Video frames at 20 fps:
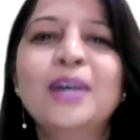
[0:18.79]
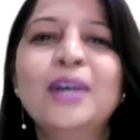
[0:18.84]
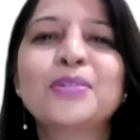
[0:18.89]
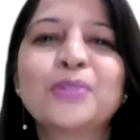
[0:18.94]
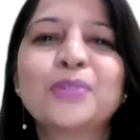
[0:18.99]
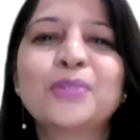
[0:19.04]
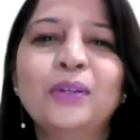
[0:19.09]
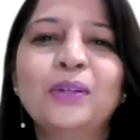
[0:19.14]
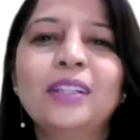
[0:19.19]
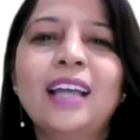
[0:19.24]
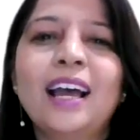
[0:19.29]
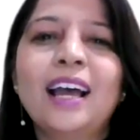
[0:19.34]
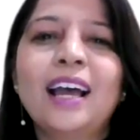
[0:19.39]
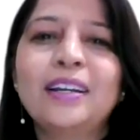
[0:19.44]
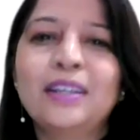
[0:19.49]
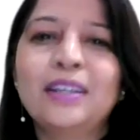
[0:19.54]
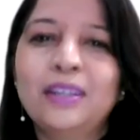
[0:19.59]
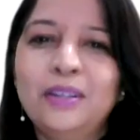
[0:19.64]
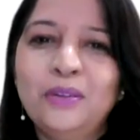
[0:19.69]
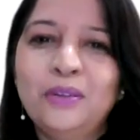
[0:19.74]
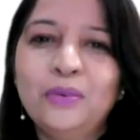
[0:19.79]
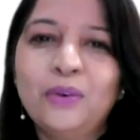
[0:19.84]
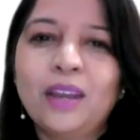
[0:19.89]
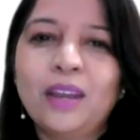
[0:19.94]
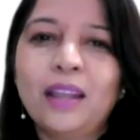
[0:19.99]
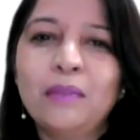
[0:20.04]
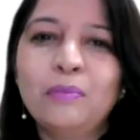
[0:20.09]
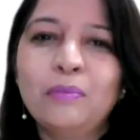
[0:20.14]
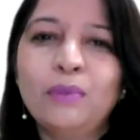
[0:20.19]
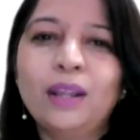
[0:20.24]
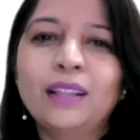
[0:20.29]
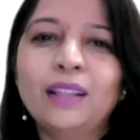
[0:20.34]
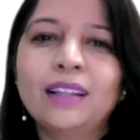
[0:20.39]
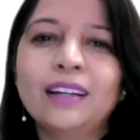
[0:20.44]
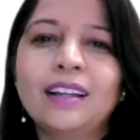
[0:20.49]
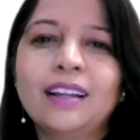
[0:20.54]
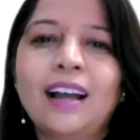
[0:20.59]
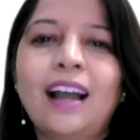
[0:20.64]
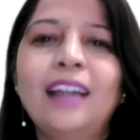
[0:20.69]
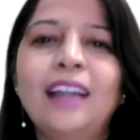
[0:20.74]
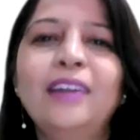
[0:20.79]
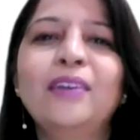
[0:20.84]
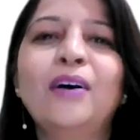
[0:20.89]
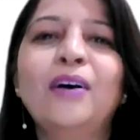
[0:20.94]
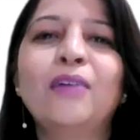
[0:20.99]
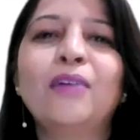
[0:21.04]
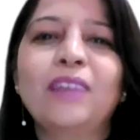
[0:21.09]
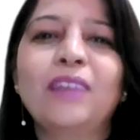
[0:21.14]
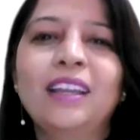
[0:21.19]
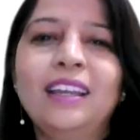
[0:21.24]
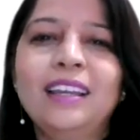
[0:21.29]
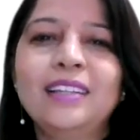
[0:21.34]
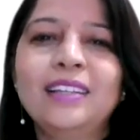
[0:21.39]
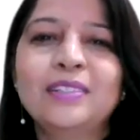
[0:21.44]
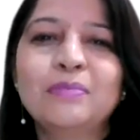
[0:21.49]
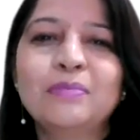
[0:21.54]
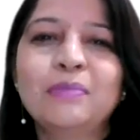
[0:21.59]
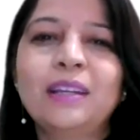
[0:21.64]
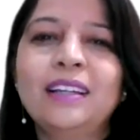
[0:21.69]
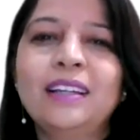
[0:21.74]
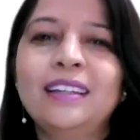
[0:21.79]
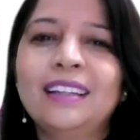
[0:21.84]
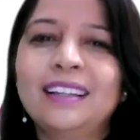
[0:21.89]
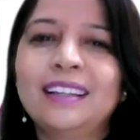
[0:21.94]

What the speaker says: so that you can bring that kind of engagement,